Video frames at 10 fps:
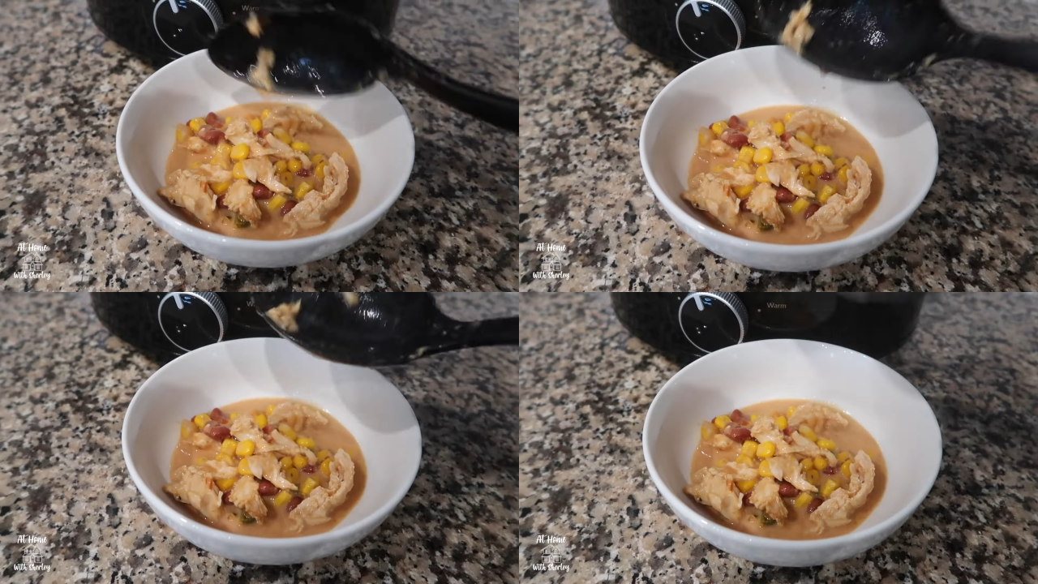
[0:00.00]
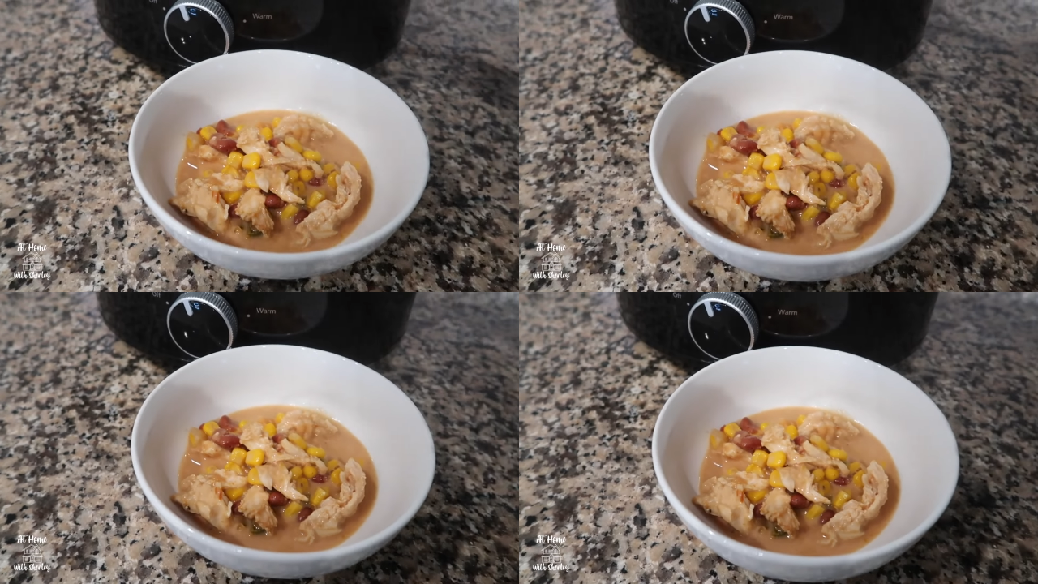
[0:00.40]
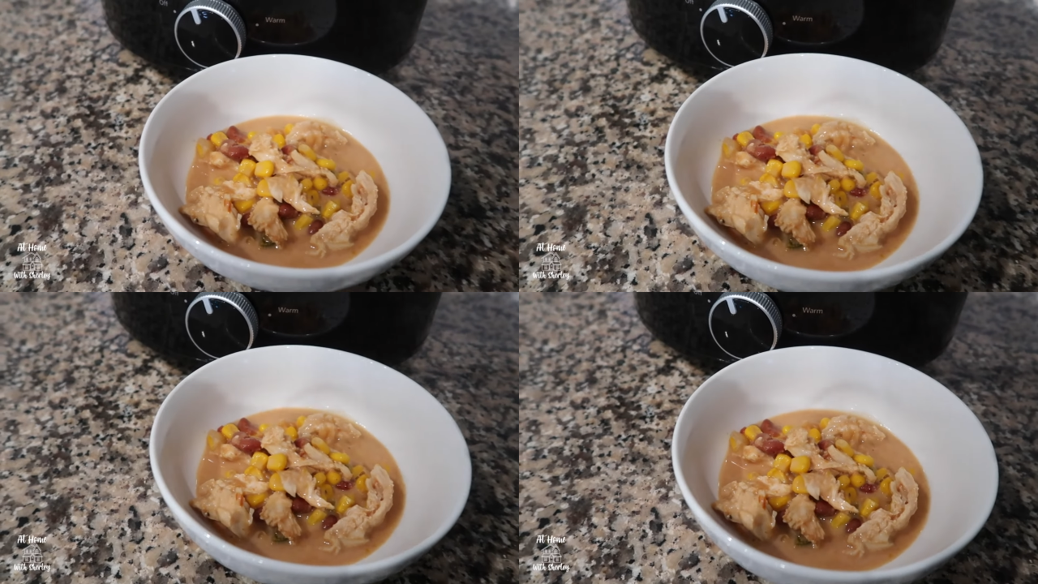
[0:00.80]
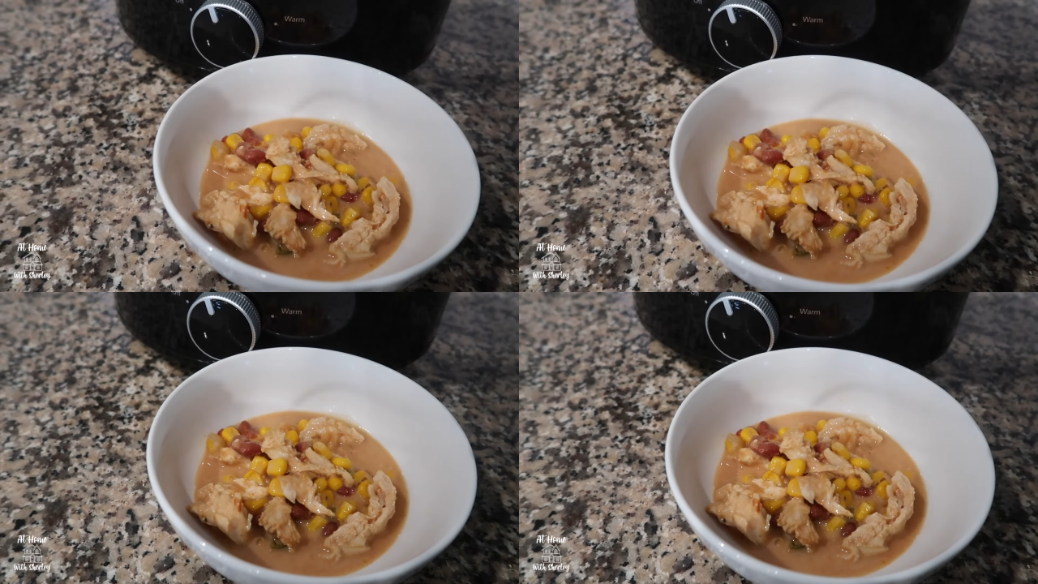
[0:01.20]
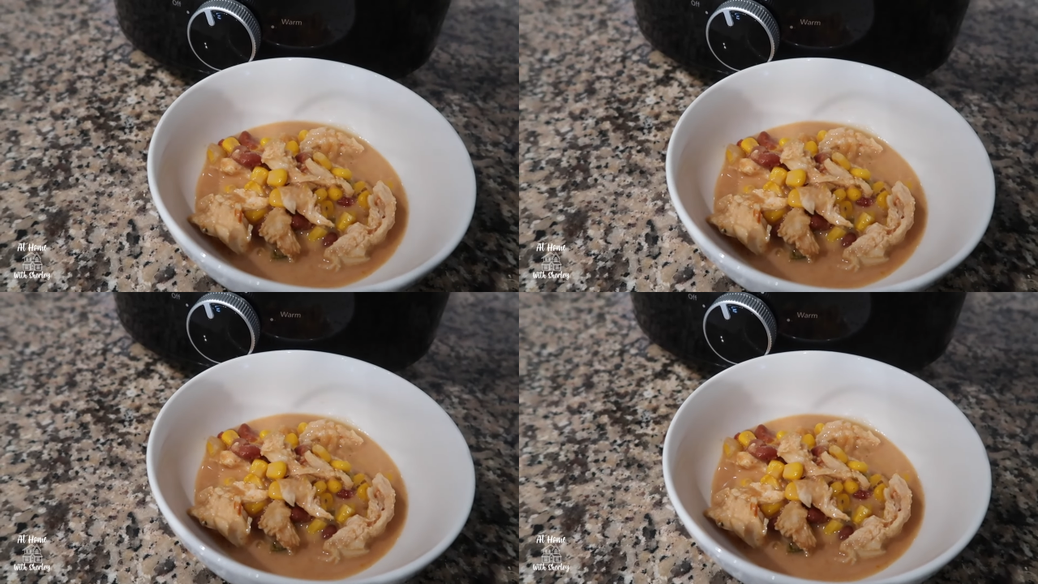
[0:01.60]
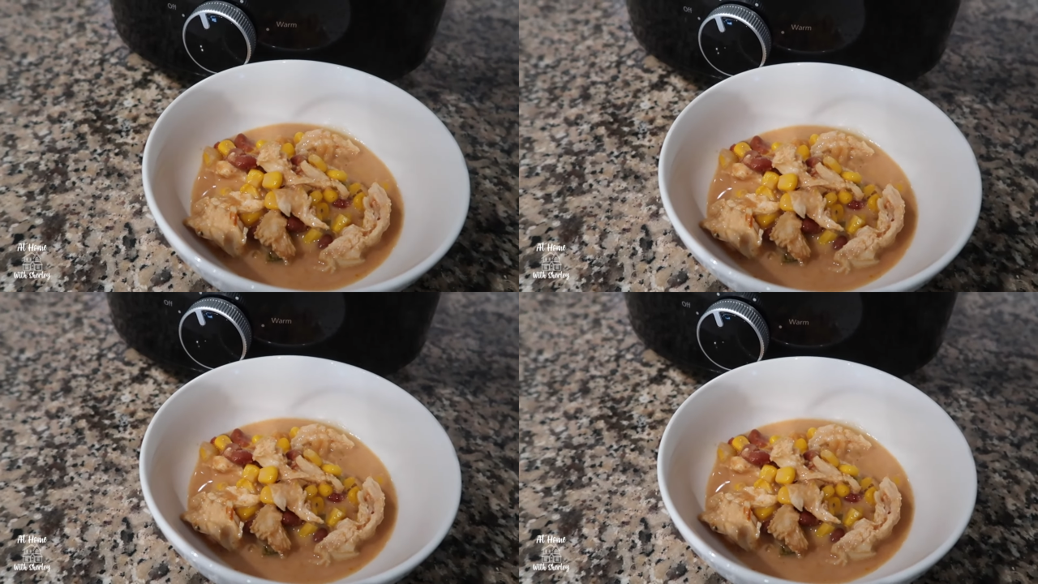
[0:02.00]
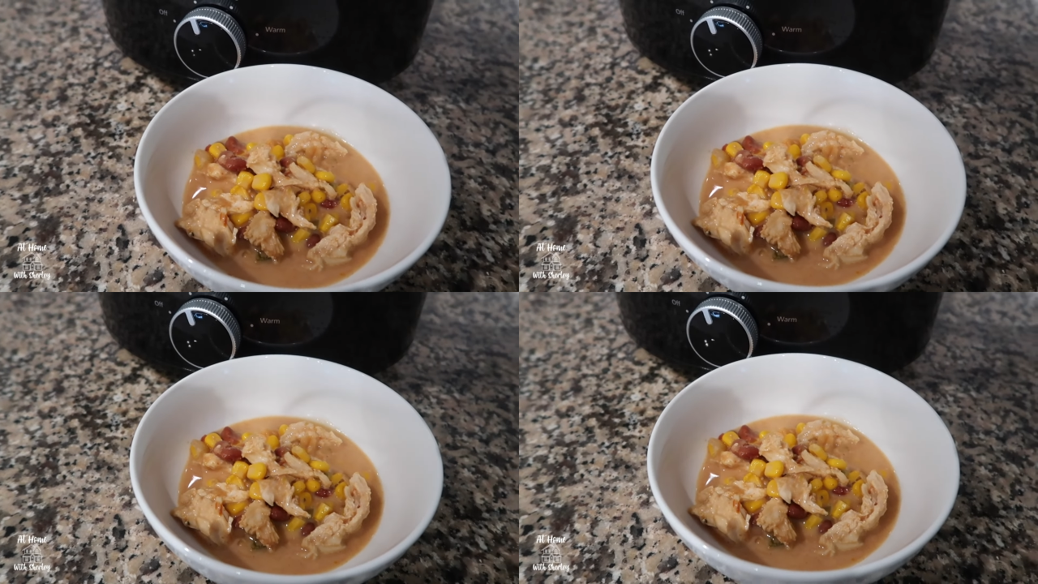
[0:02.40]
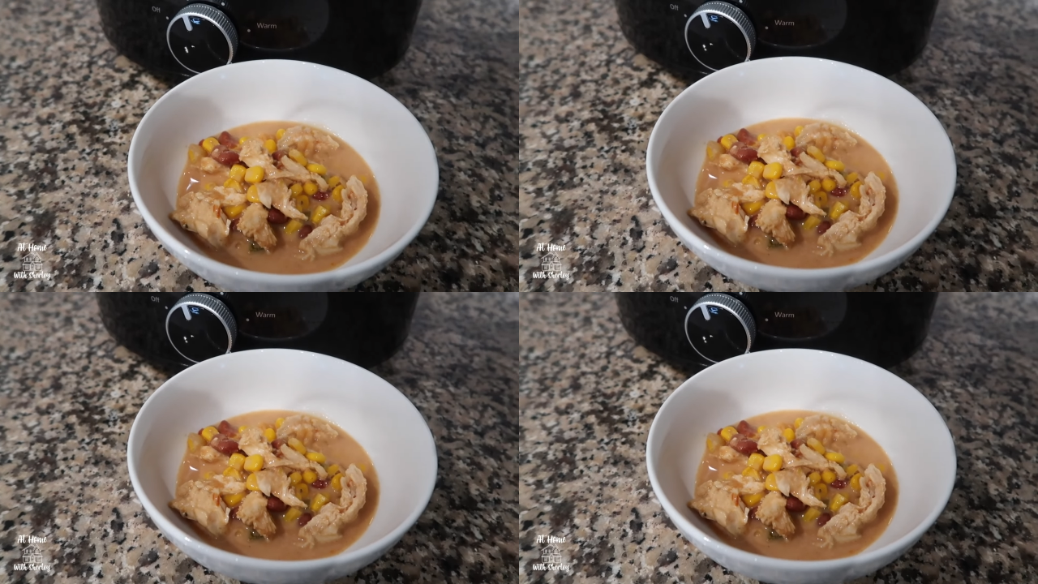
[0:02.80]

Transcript: No face is visible, so there are no lips to read.